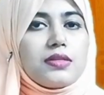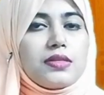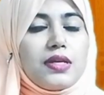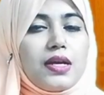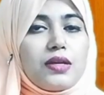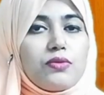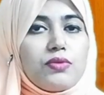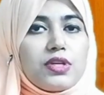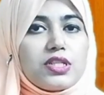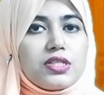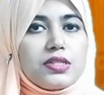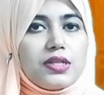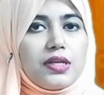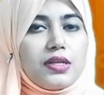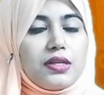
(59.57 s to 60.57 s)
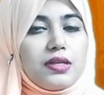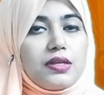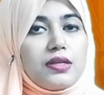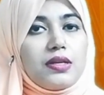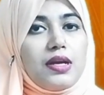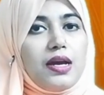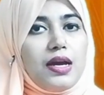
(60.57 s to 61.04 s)
Tag question
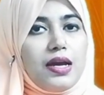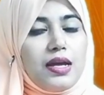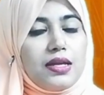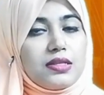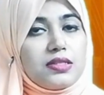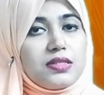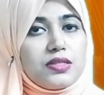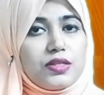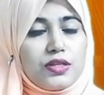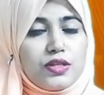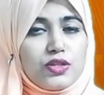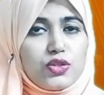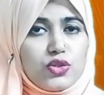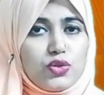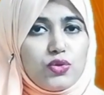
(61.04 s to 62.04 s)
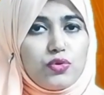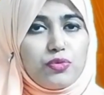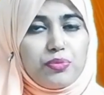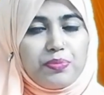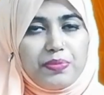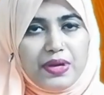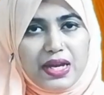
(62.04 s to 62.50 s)
has
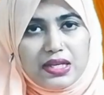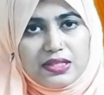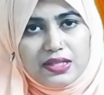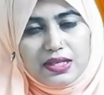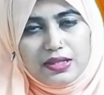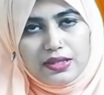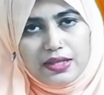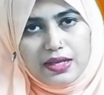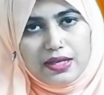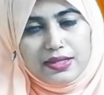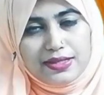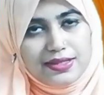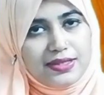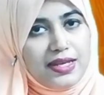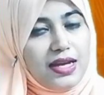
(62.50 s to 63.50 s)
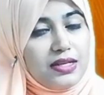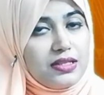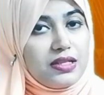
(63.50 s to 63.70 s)
two basic things that